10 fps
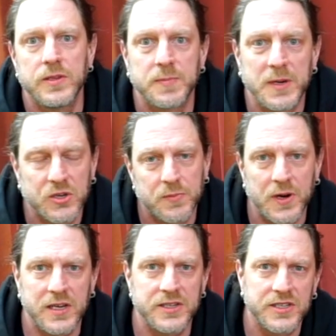the Special
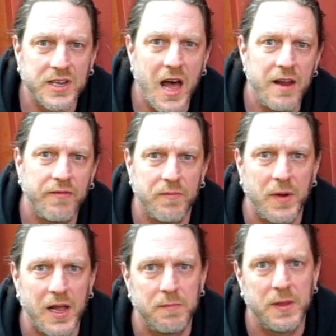Projects Guy from
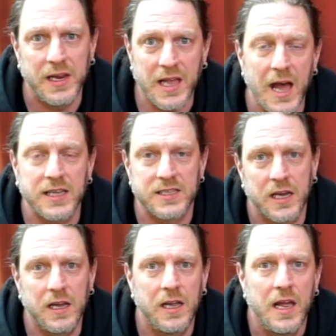My Mini
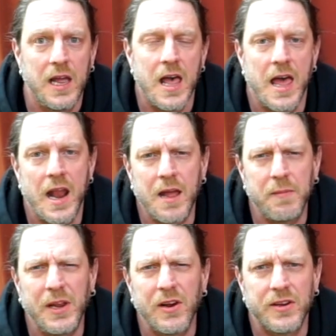Casa, and I'm
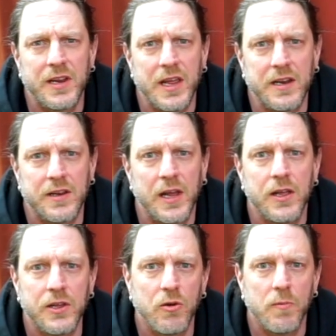here today to
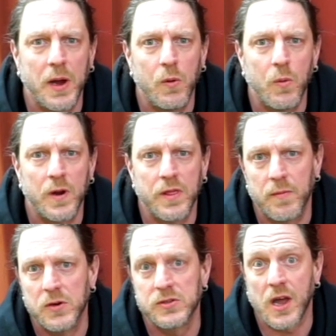tell you about one of the
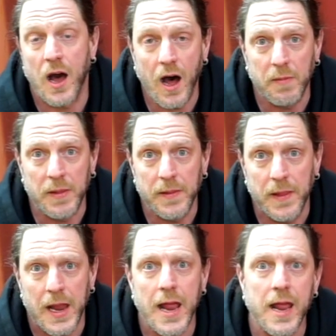most common
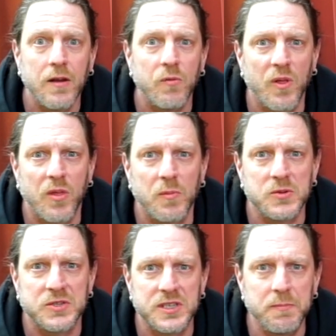and one of the
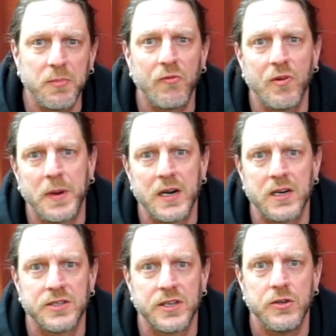most simple
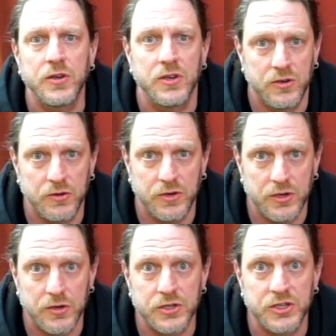repairs that you can do to
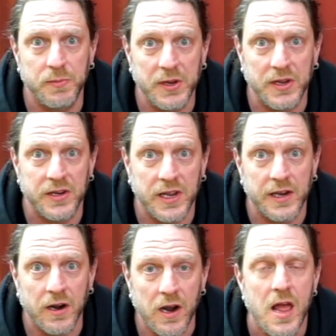your shipping
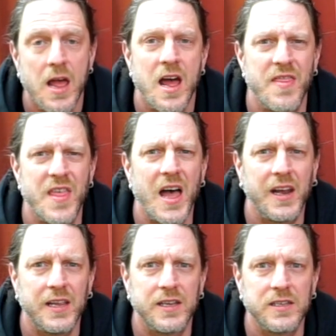container, and
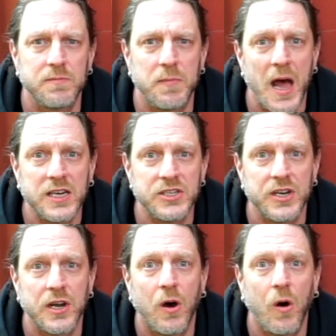that is
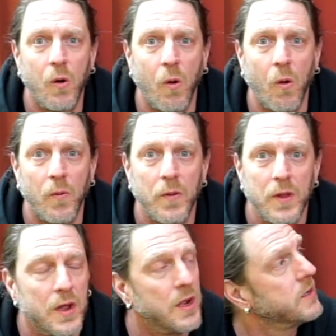patching a hole.
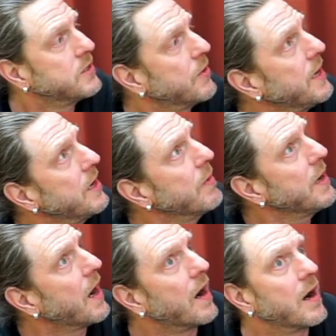So here
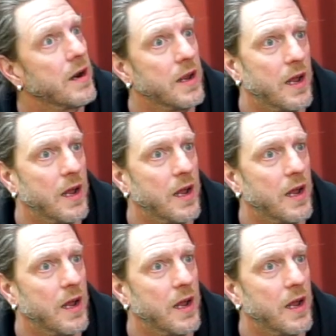we are